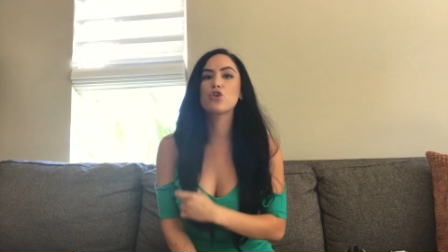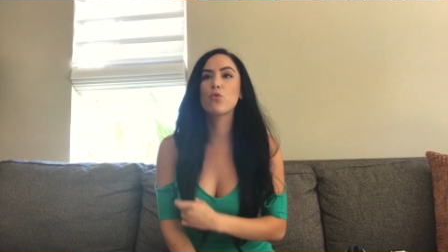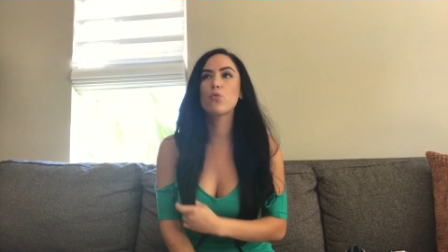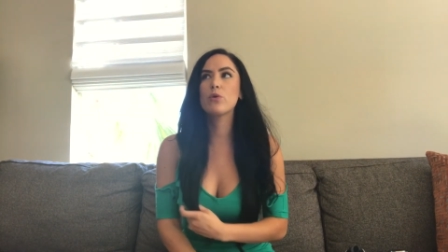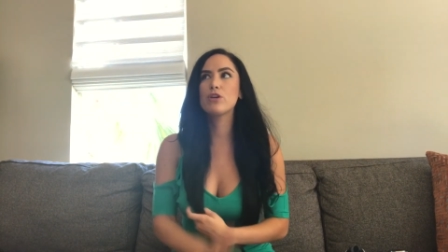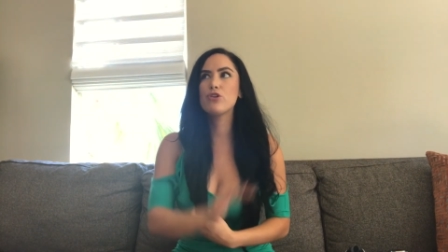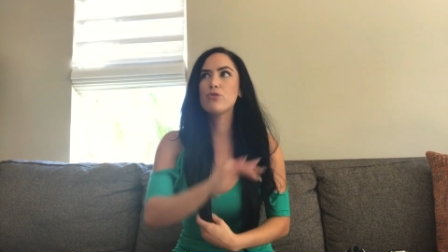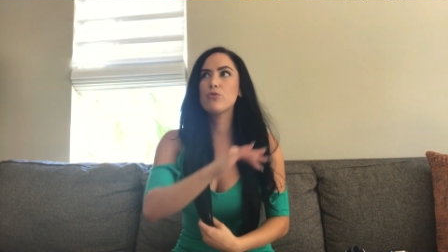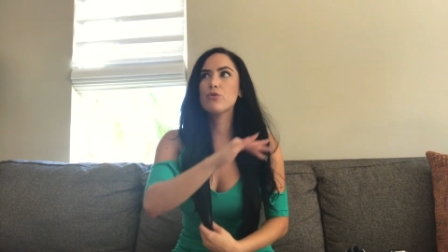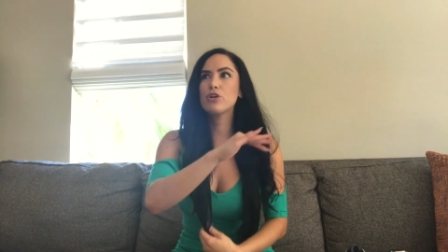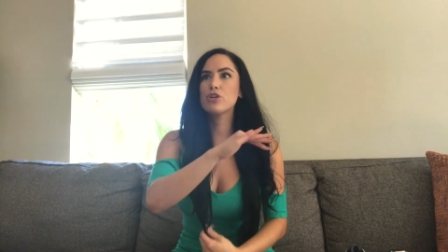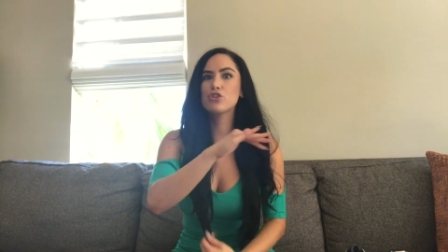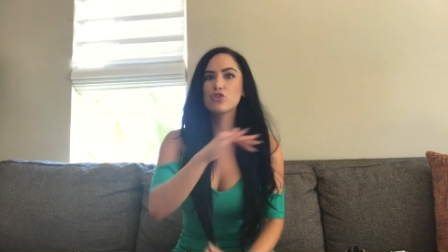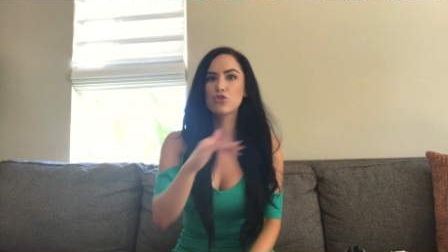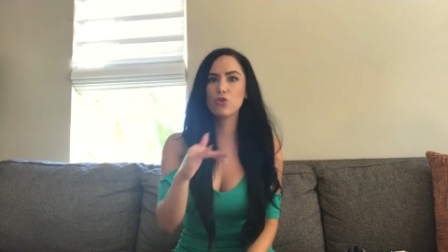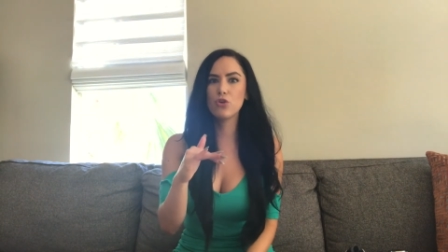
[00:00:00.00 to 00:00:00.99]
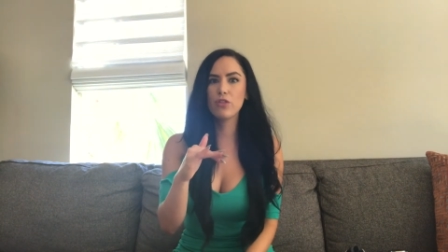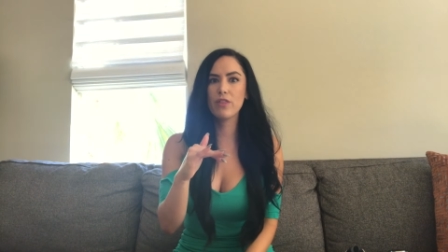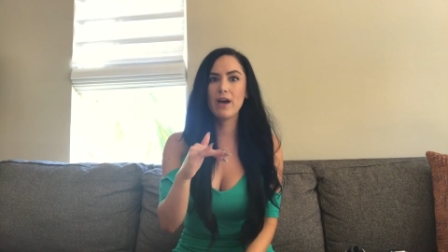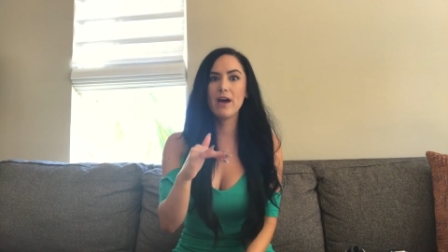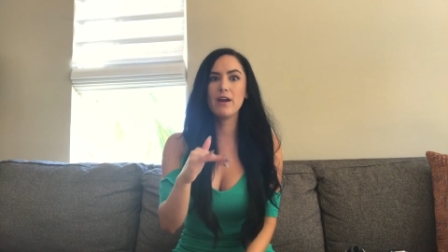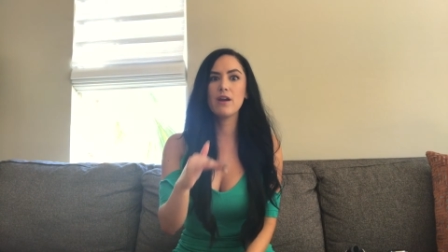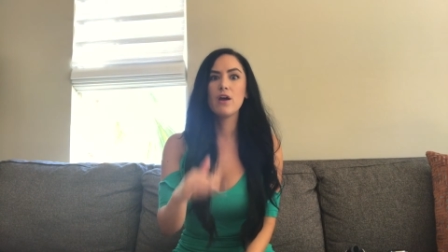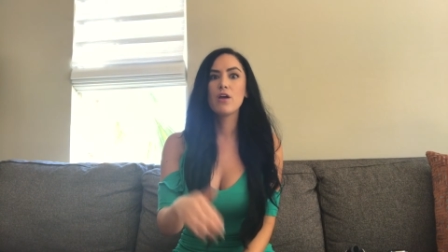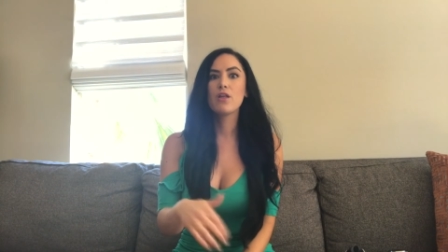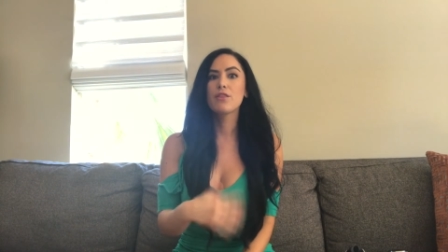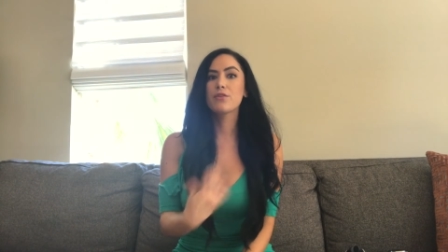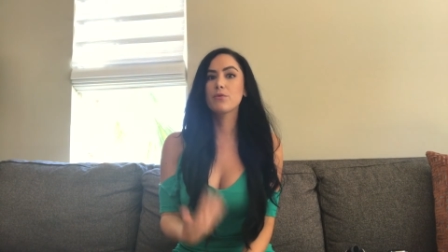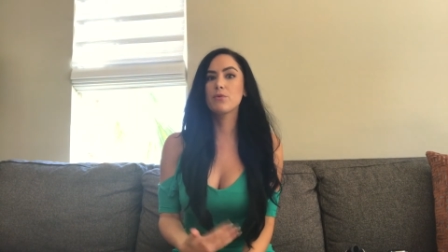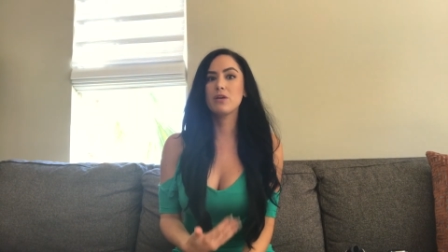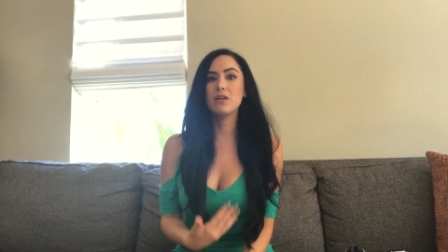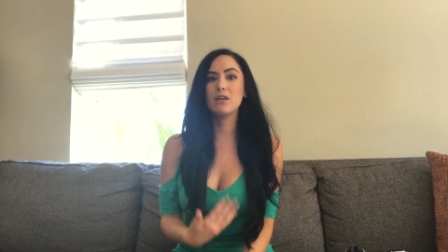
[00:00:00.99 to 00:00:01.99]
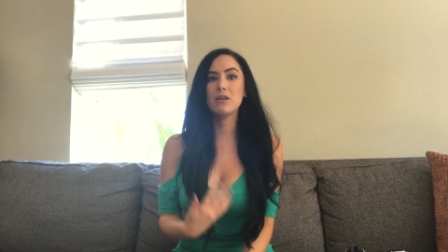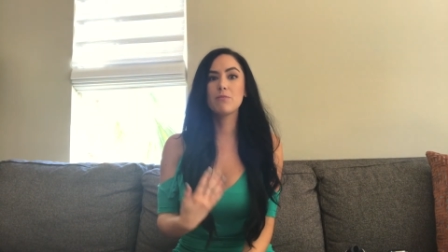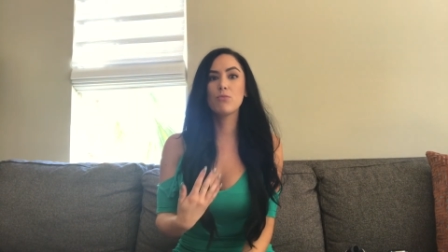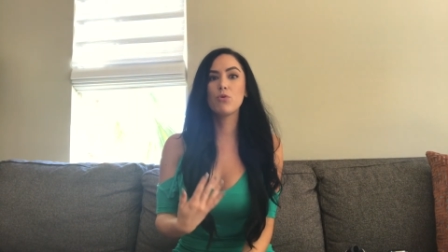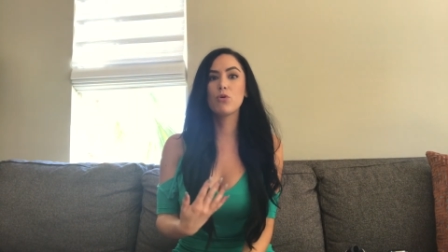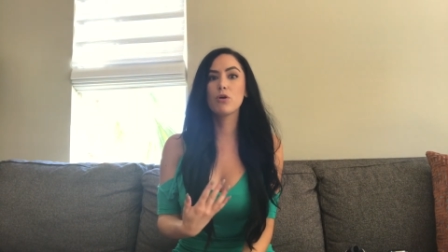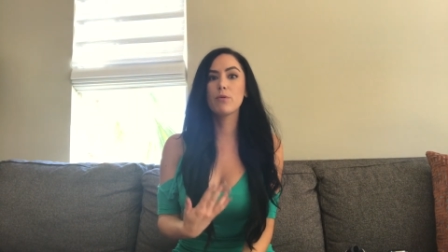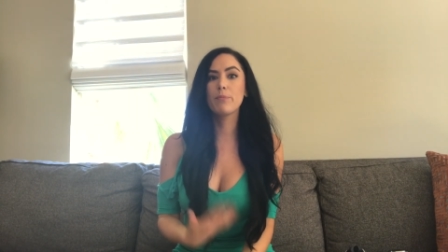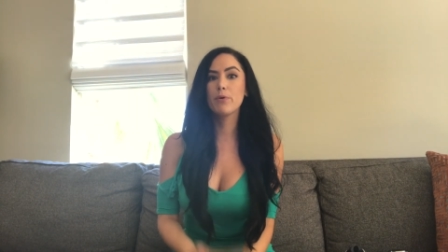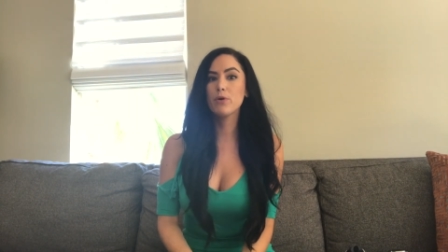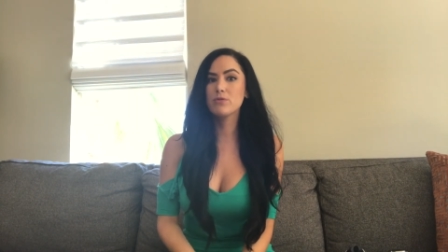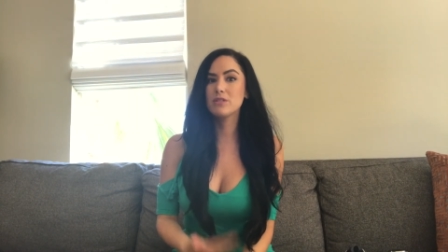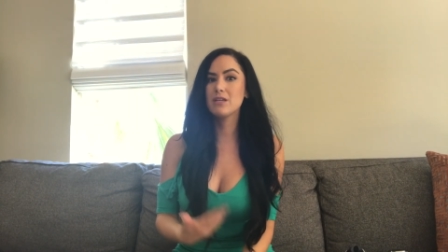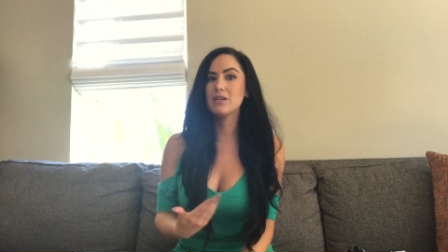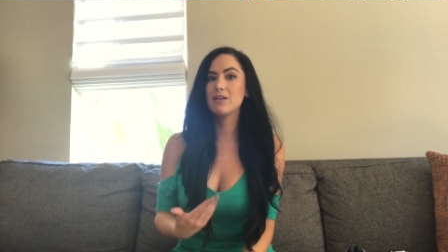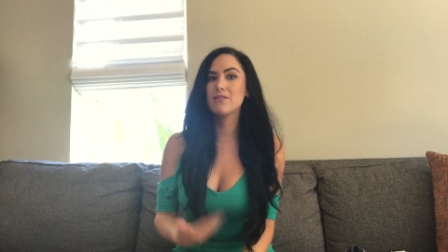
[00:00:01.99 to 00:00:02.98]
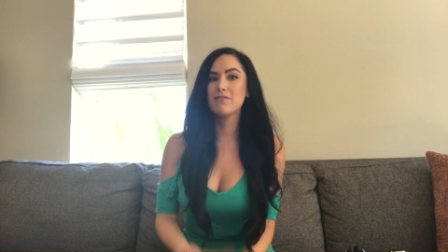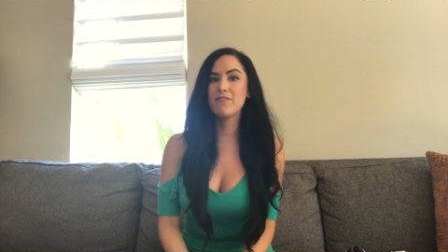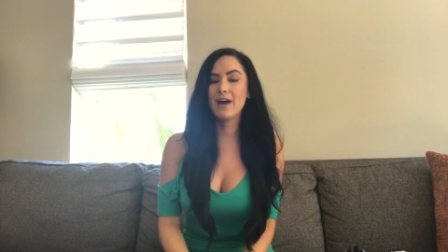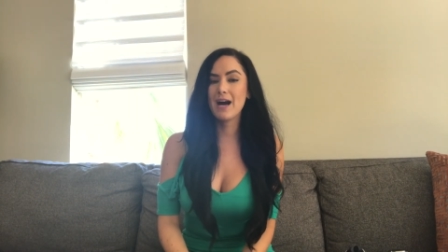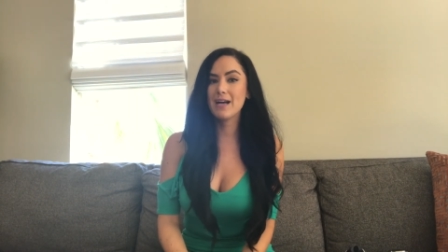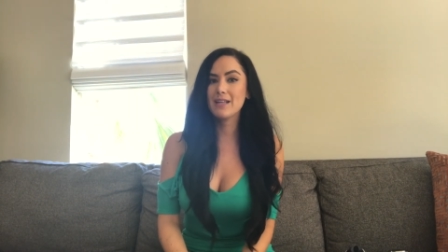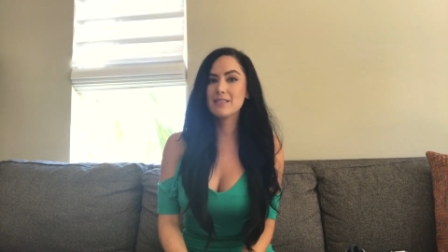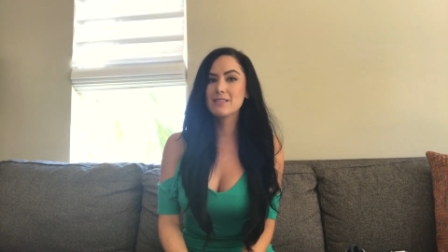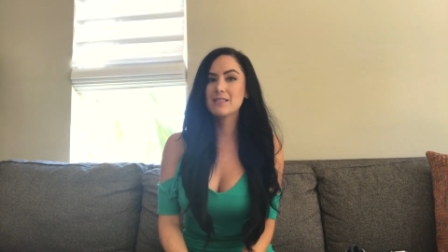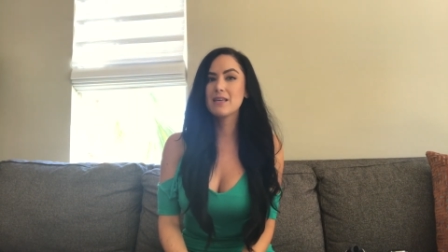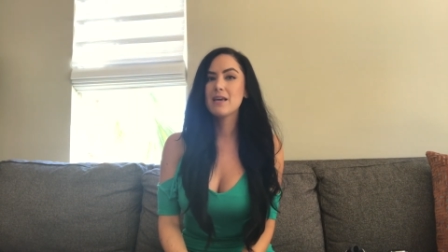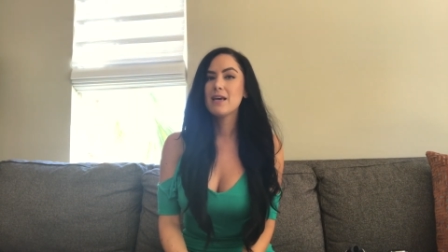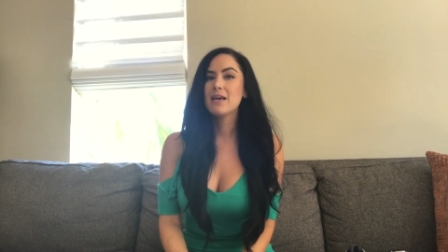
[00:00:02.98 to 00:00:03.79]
So when you control that through eating more protein and fats,